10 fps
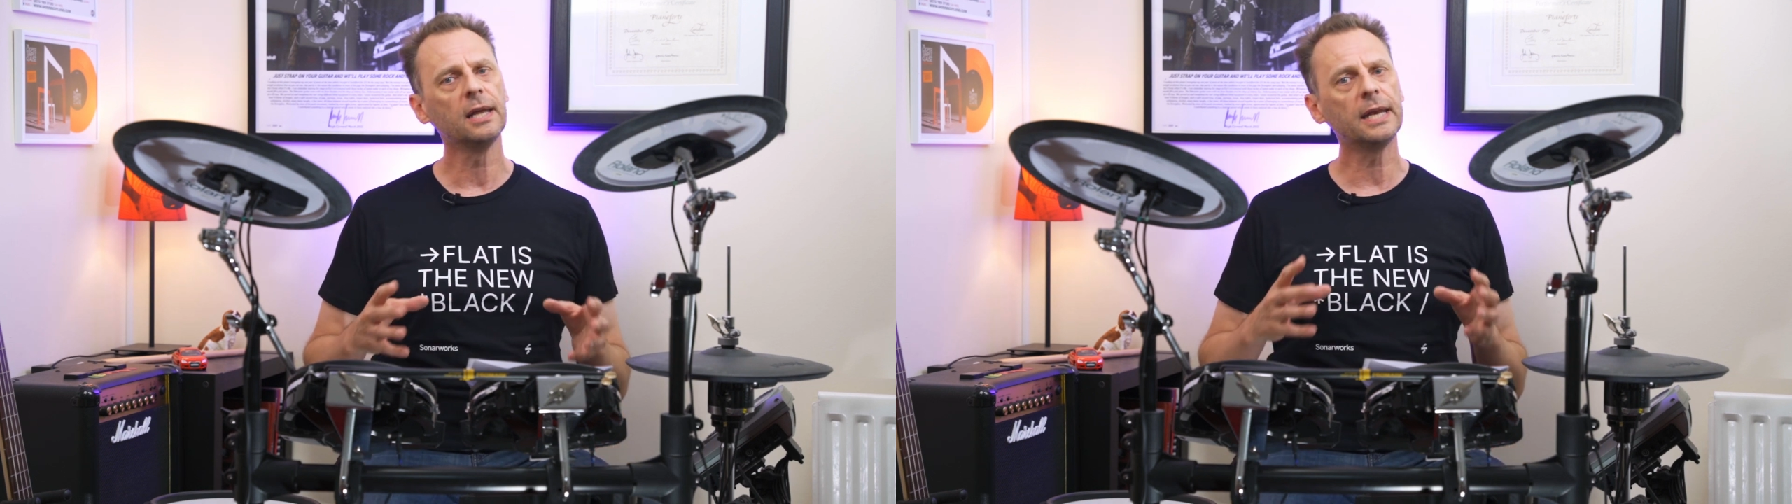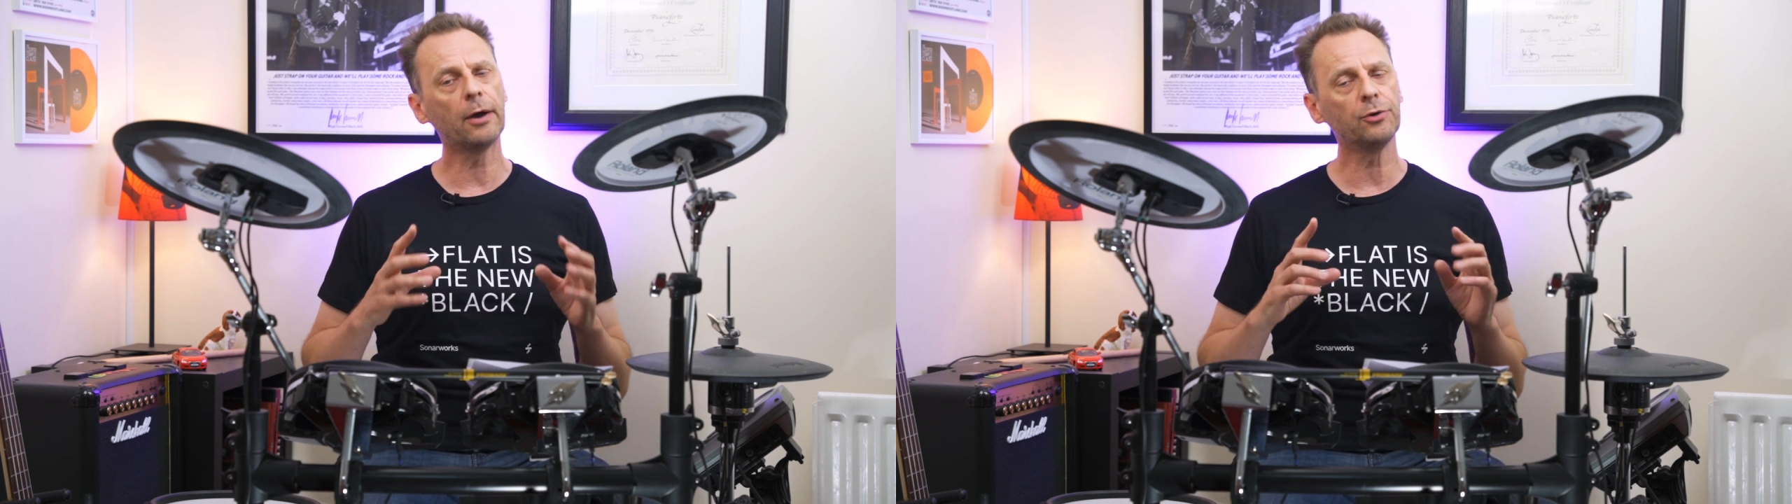
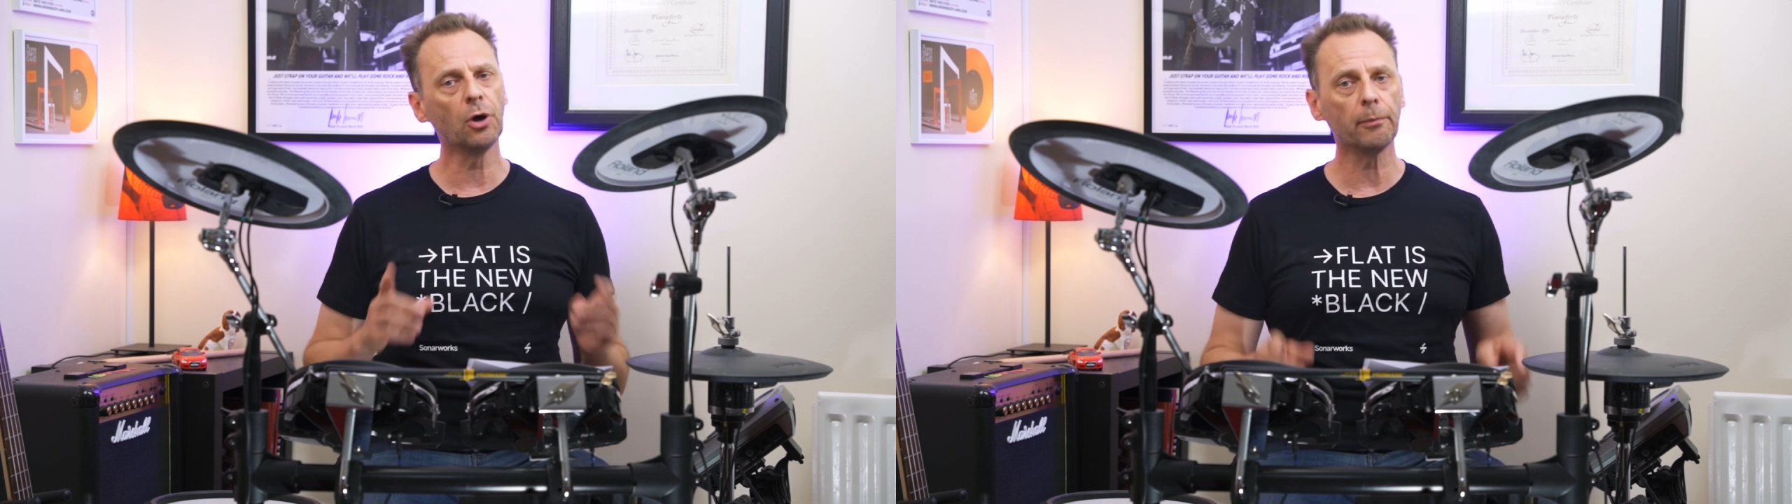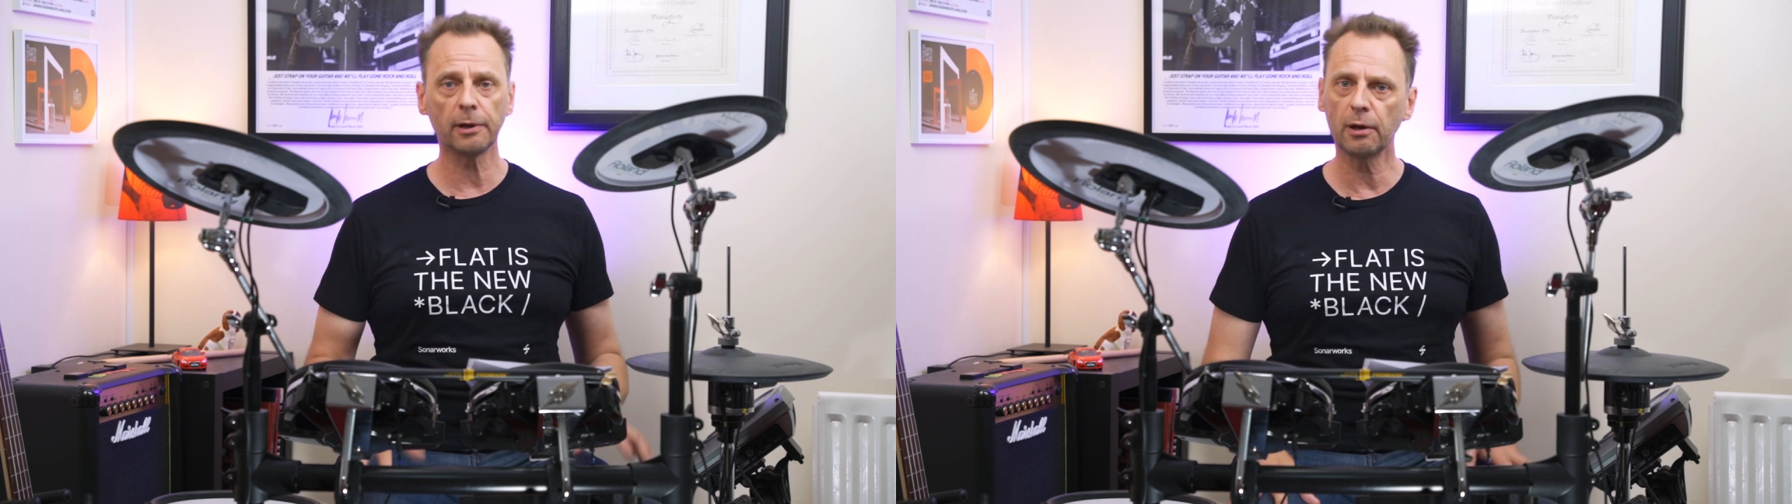Now,
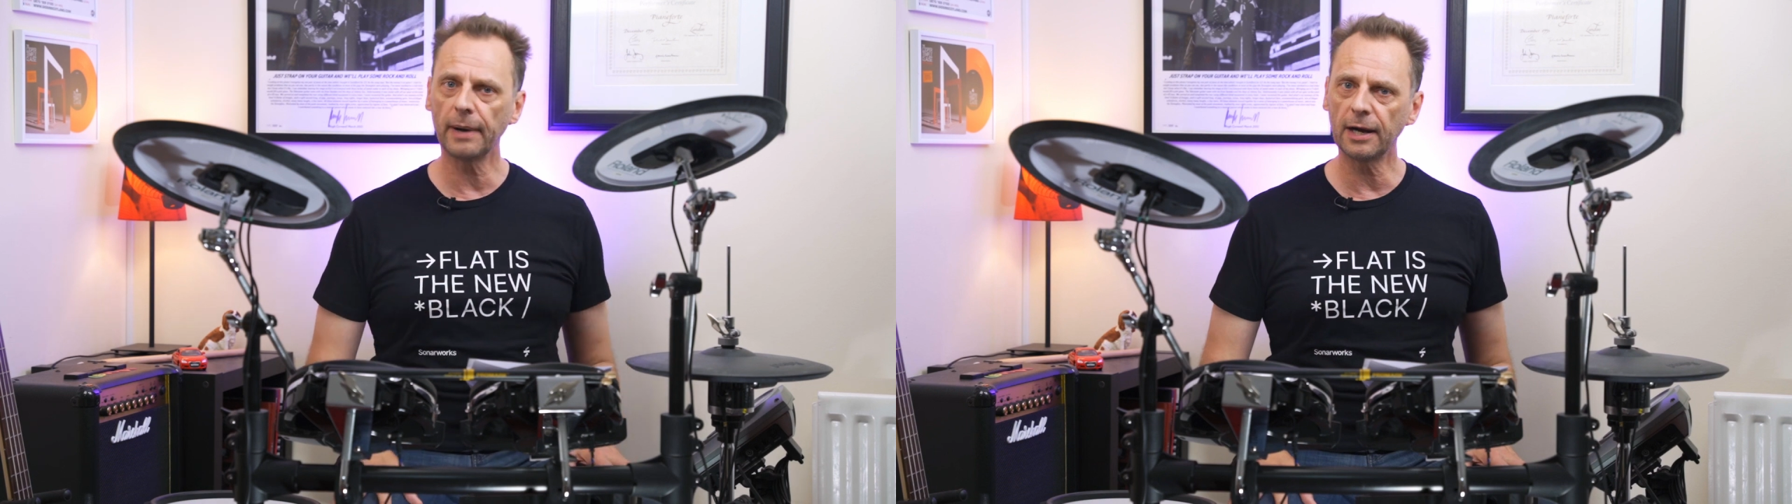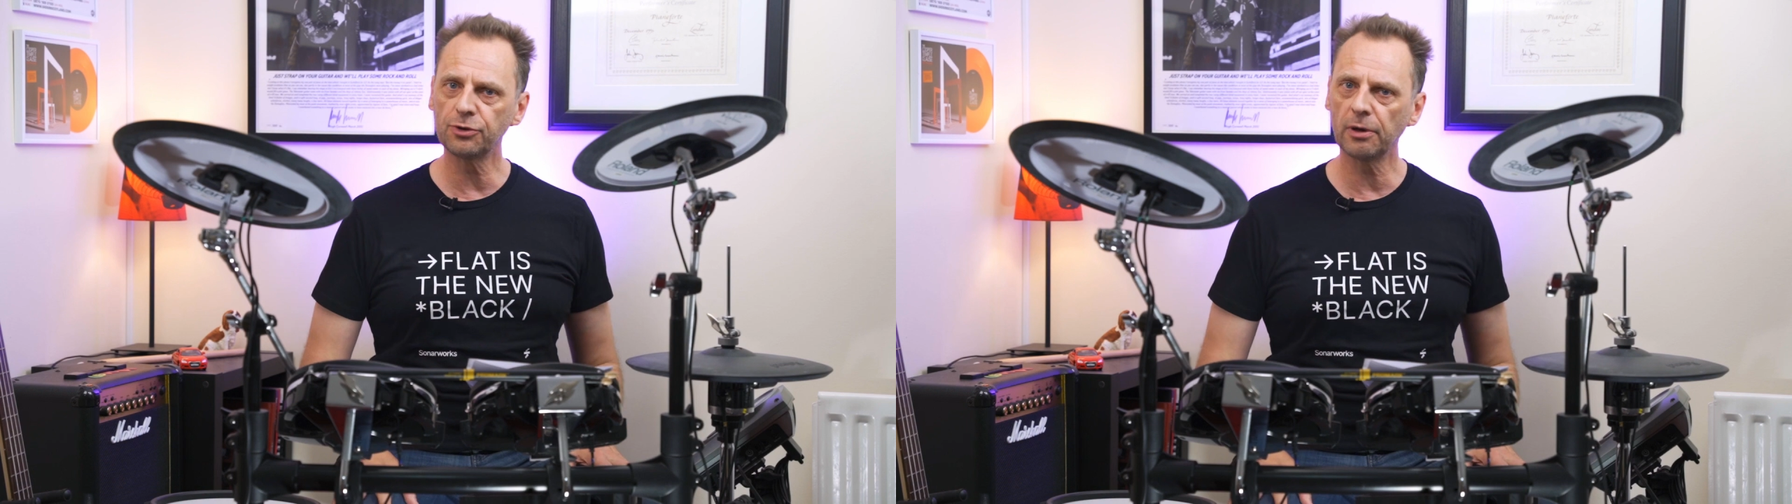not blowing
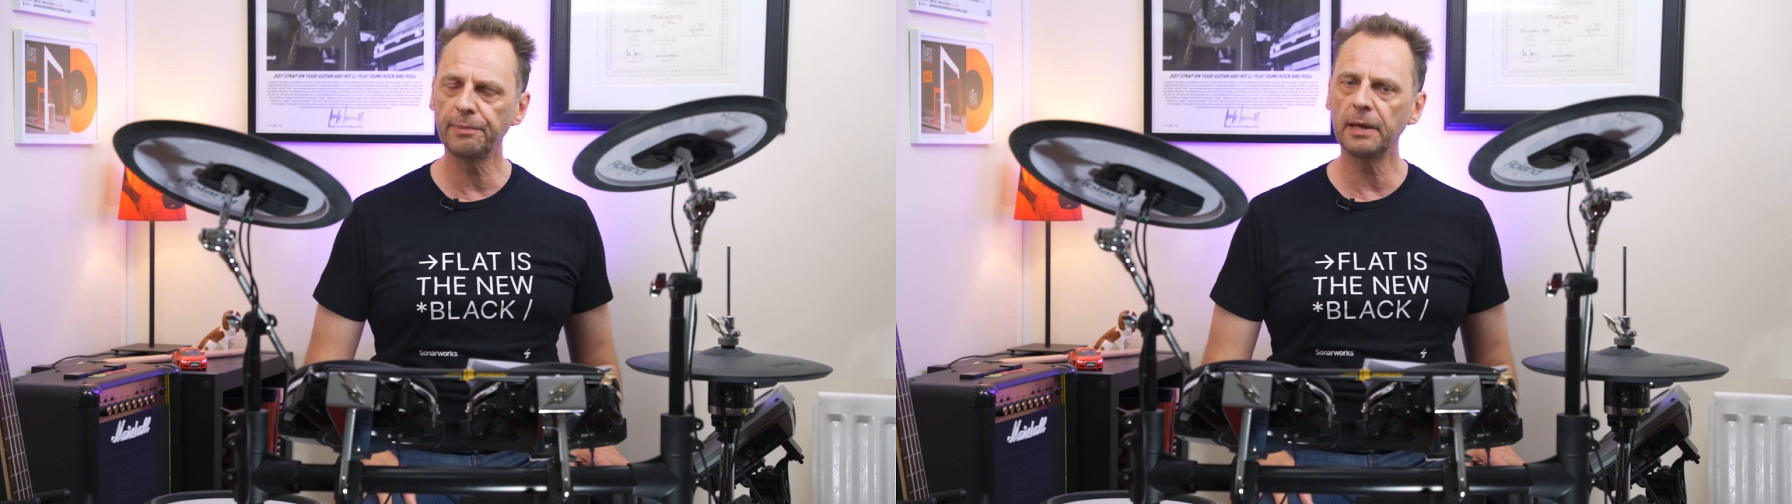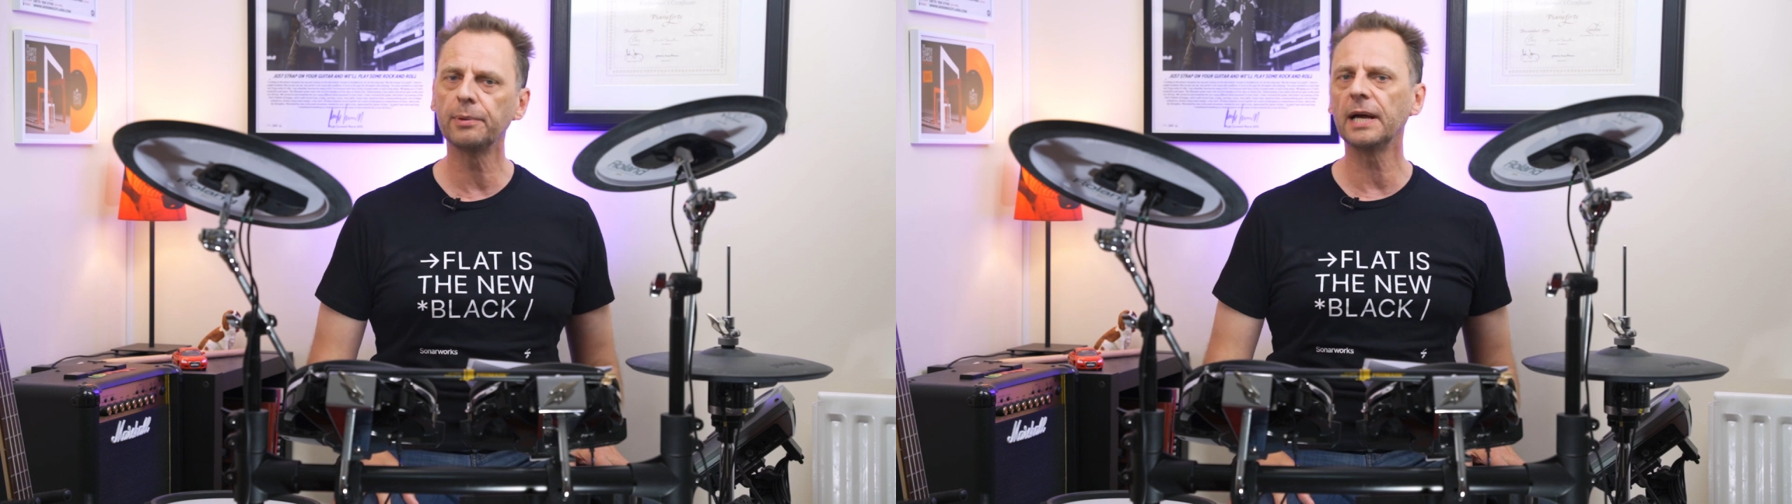my own
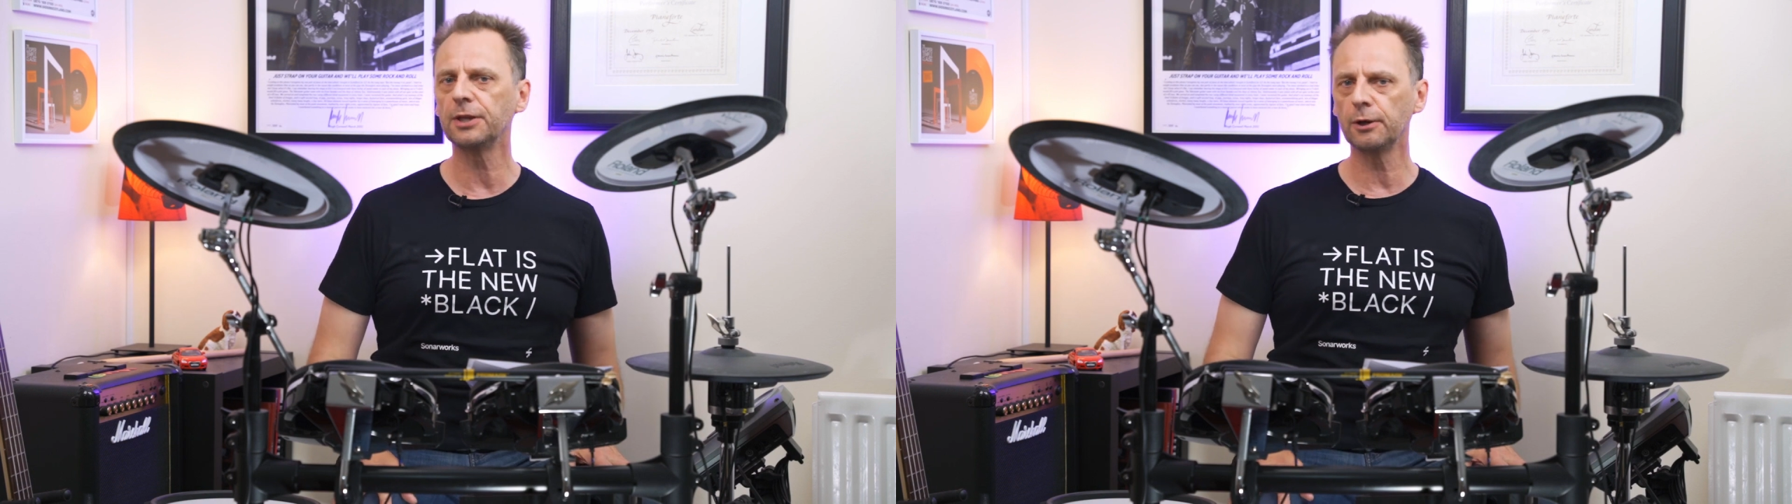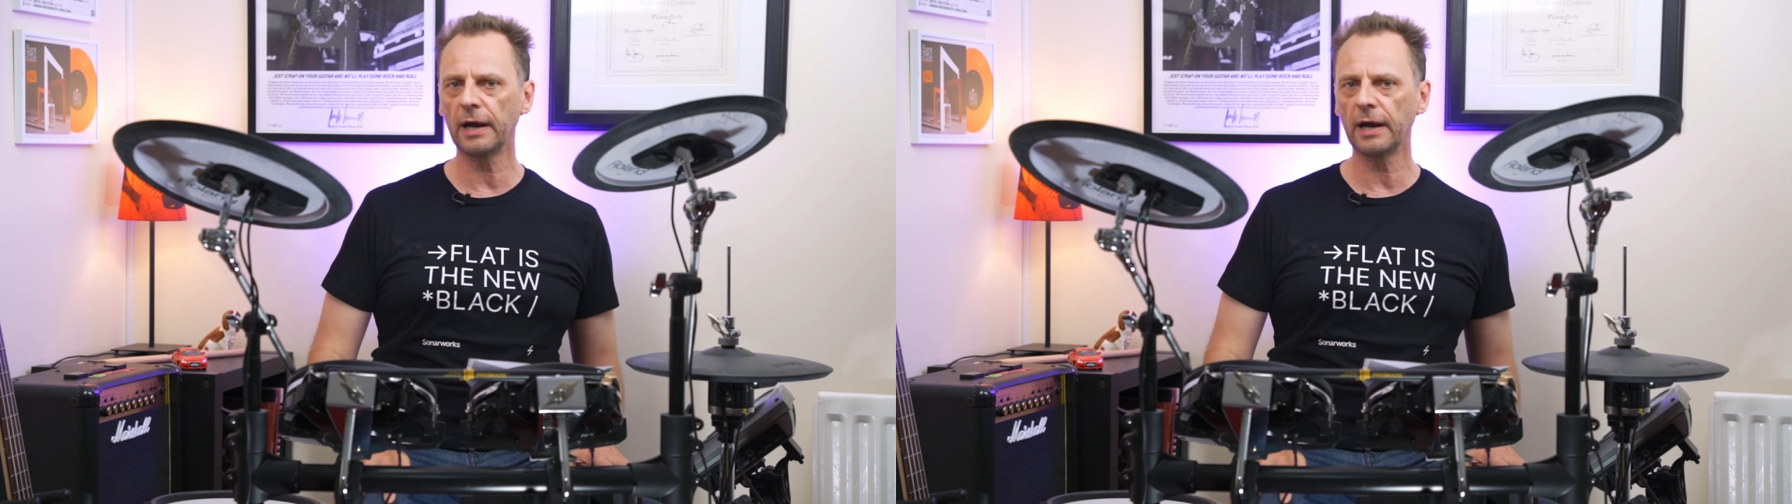trumpet, but I do